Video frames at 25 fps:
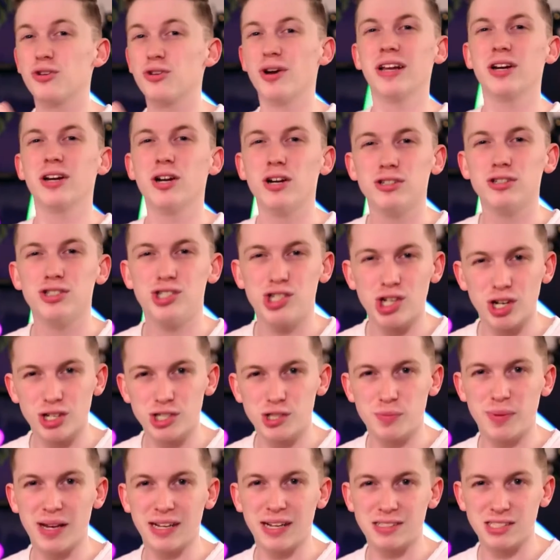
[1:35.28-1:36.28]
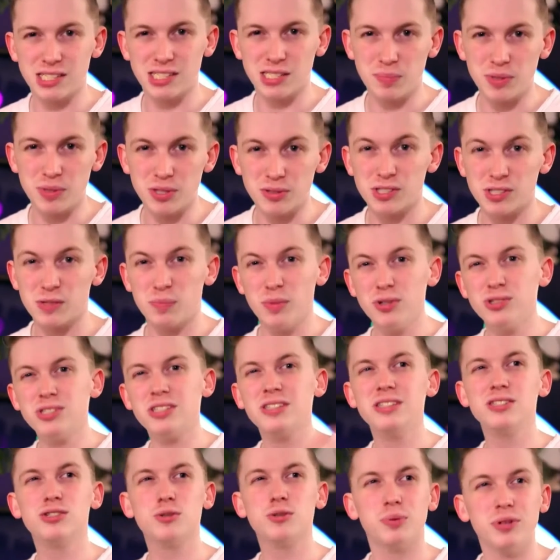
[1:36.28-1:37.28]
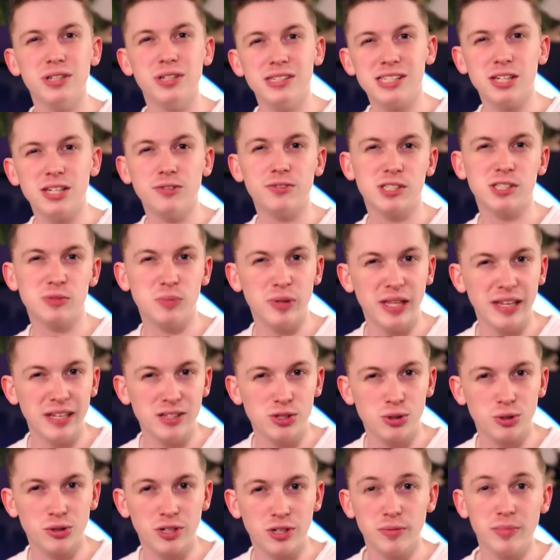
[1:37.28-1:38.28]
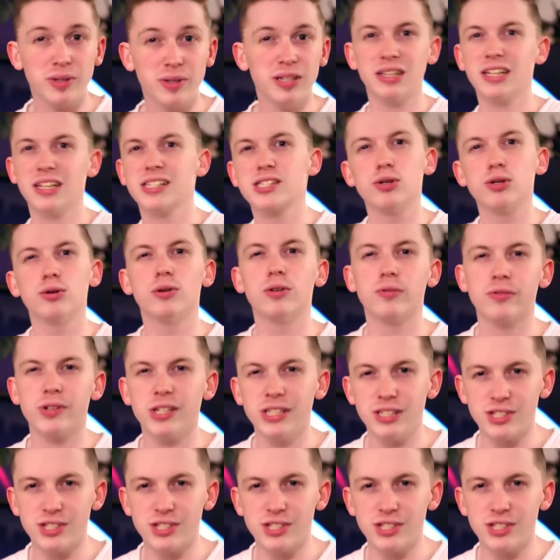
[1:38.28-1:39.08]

and credit card chargeback disputes. Most of these are pretty self-explanatory, but let's go over